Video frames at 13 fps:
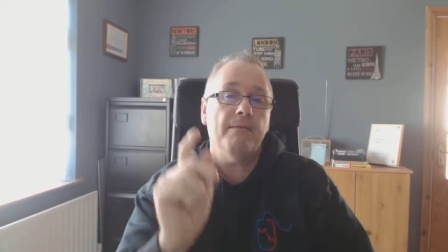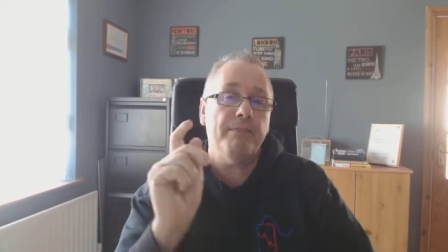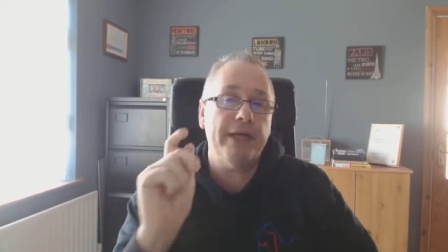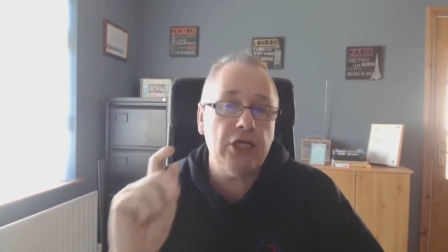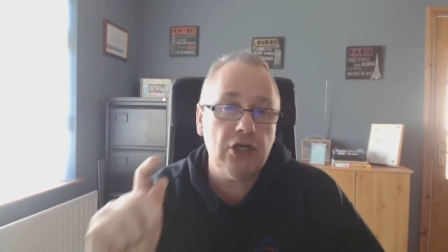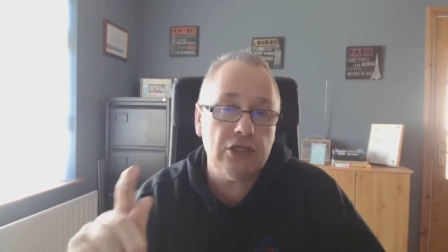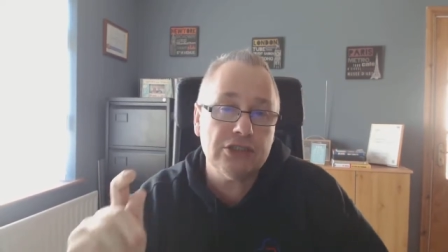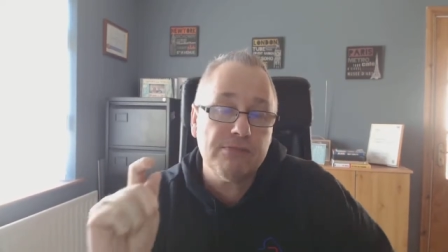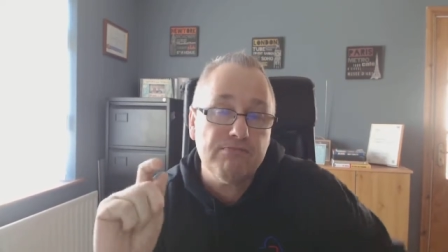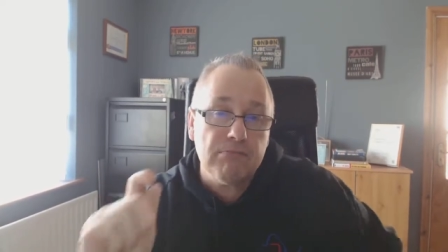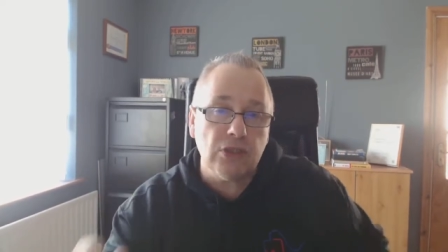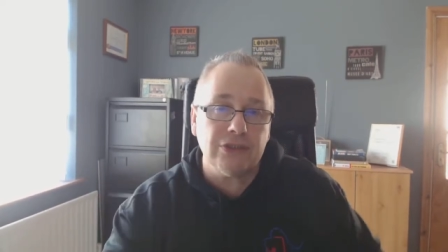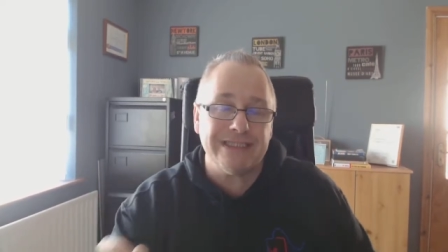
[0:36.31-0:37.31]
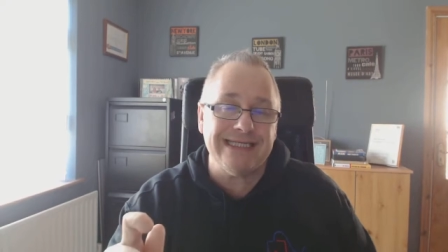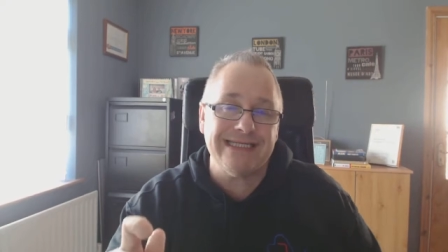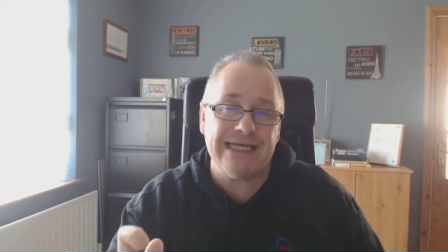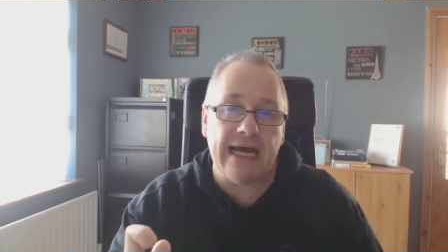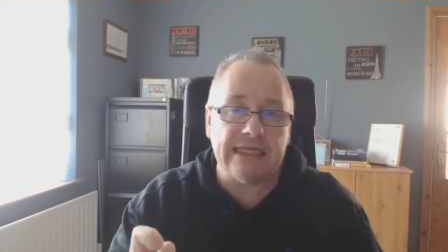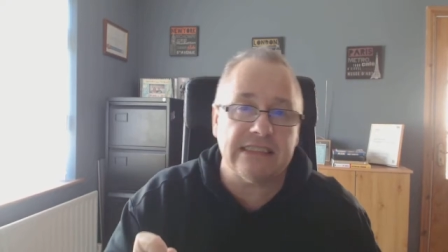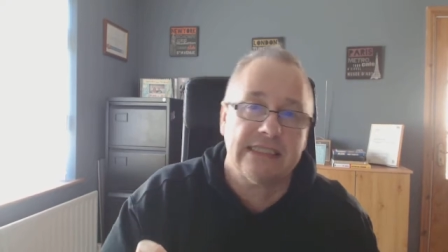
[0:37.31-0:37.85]
Because
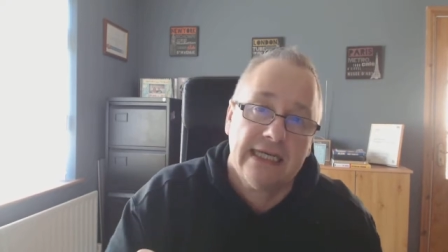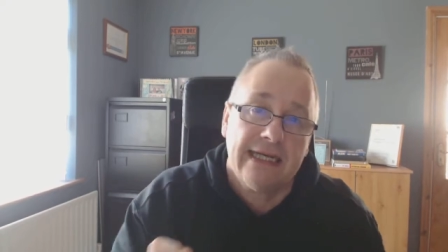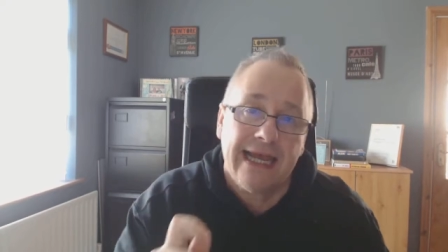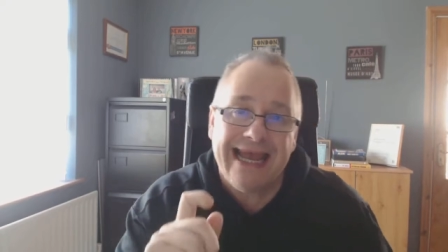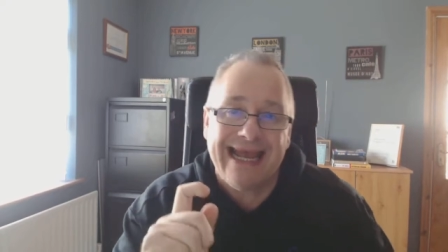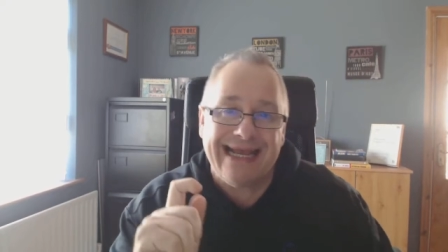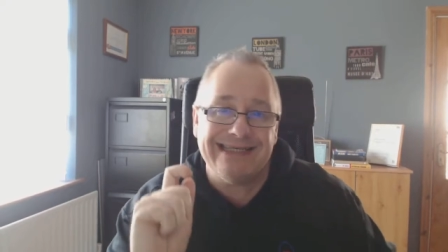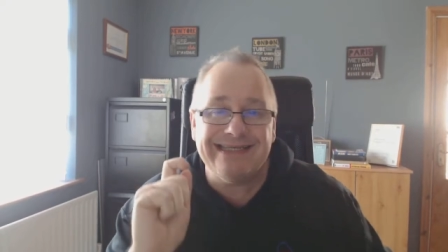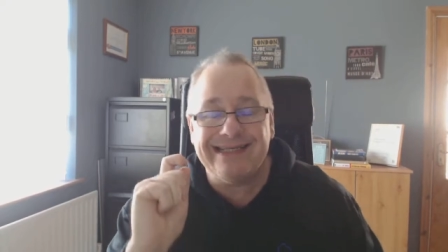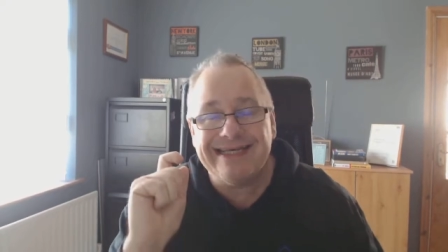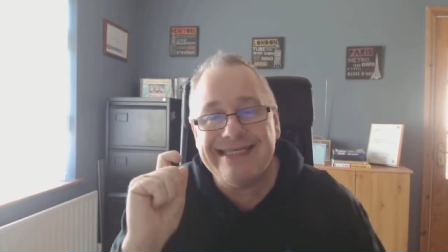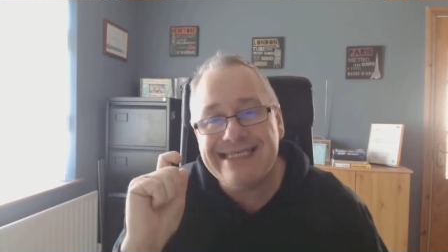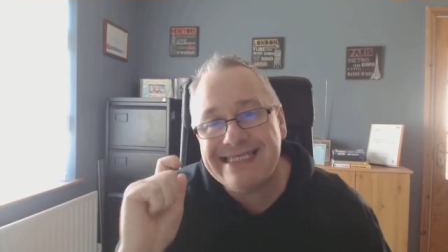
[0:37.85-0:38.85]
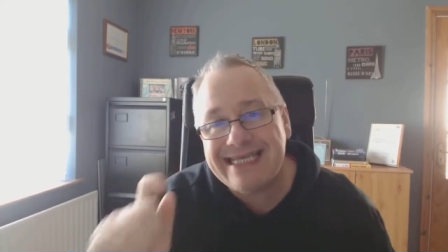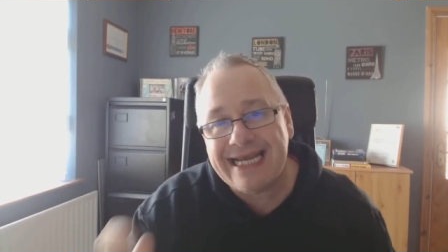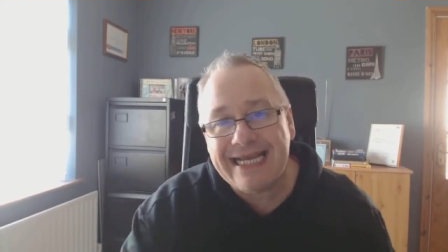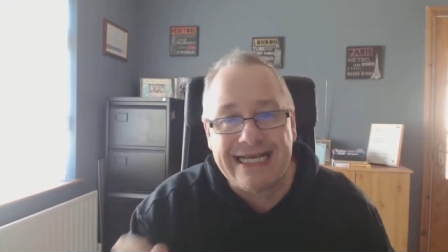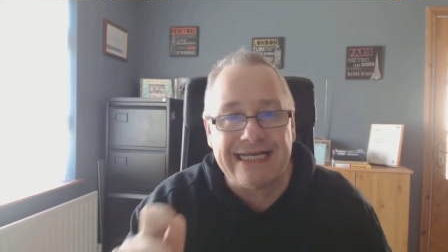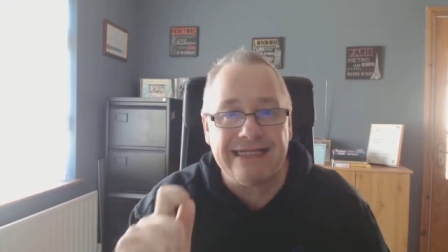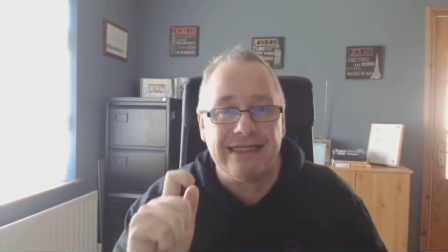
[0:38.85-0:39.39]
multitasking is the
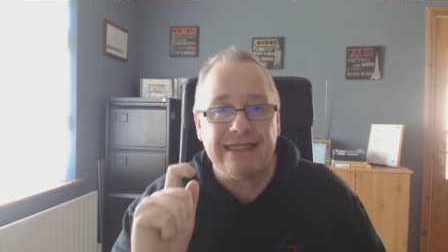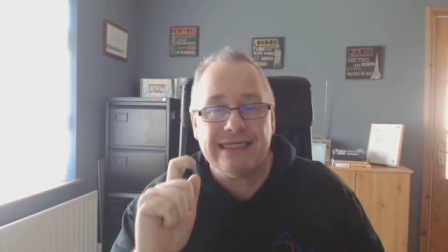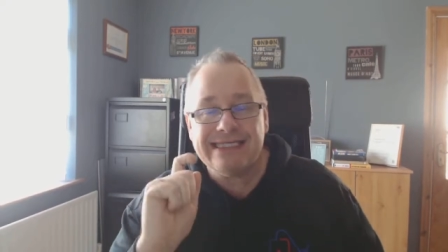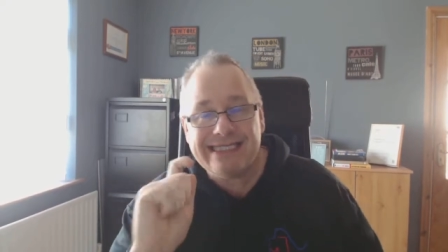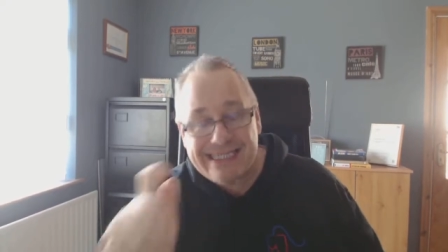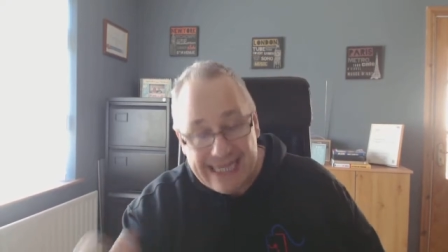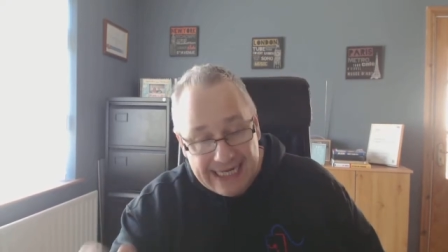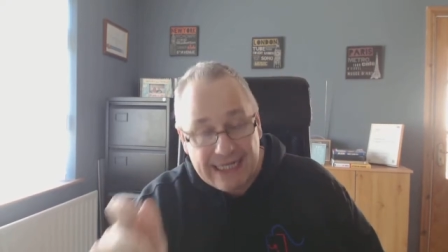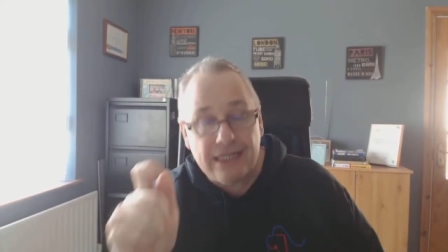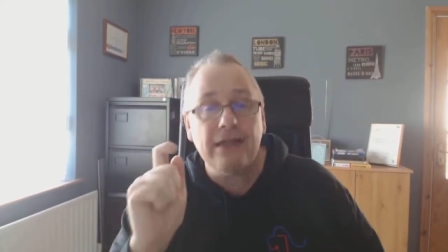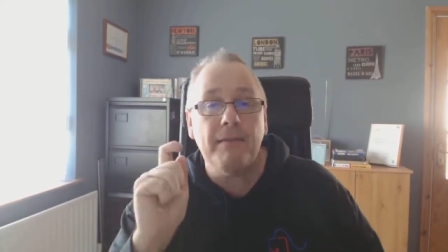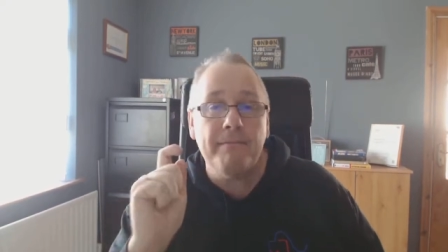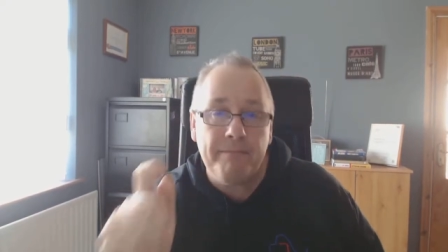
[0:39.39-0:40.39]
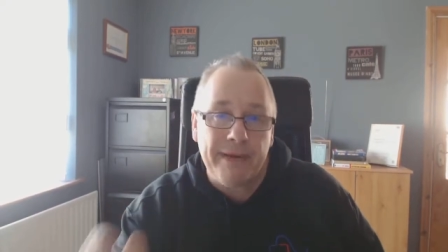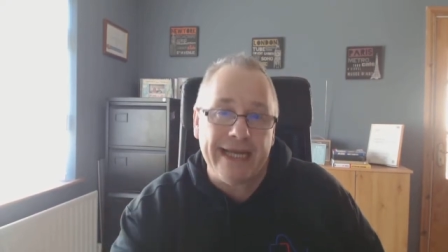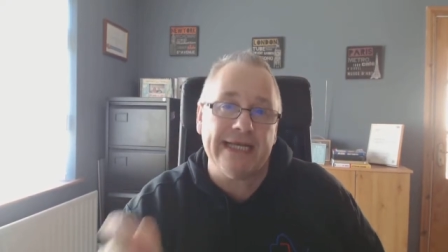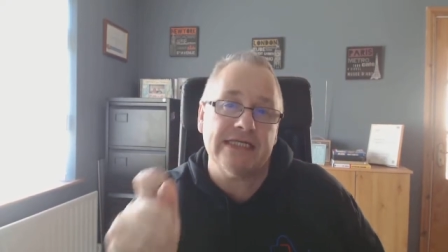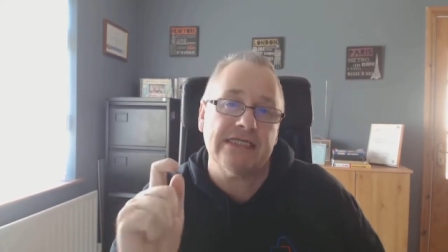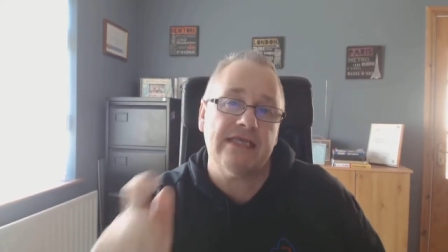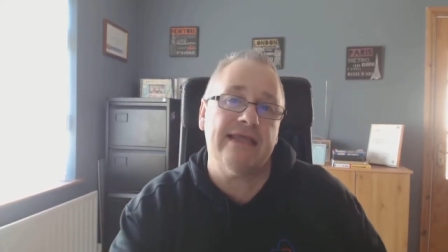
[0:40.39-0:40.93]
single, single
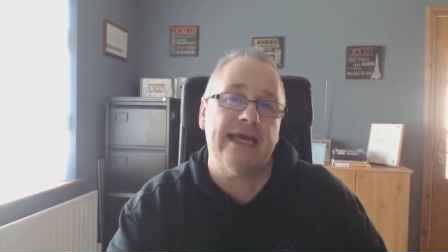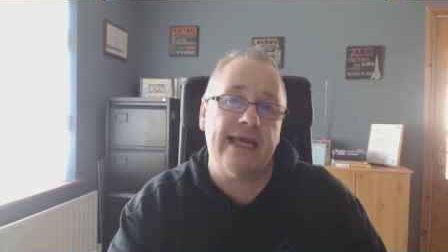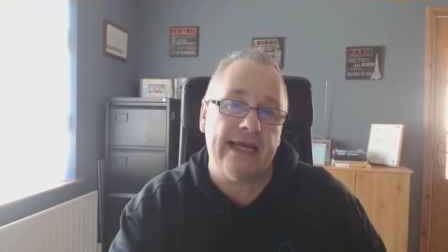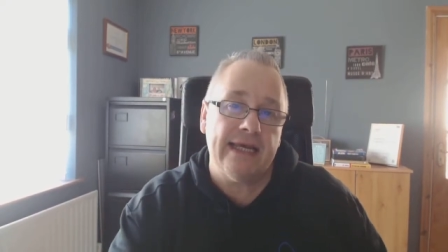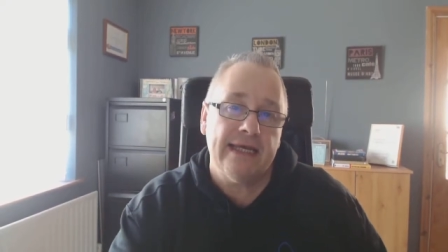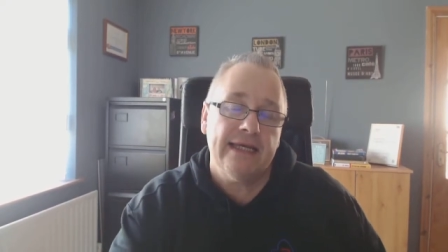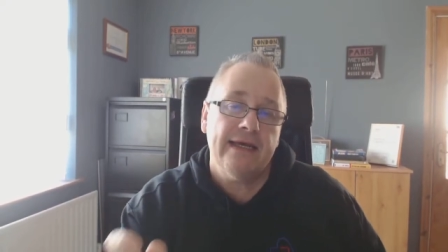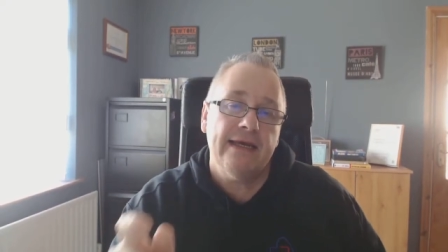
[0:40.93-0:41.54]
biggest thing